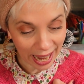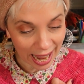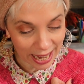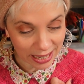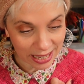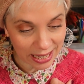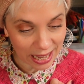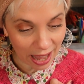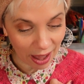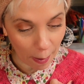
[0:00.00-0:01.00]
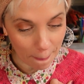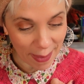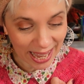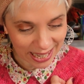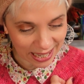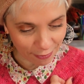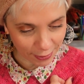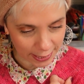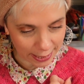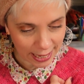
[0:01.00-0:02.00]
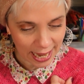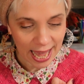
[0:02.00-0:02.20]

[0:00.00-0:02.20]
and it's Maggie Sefton.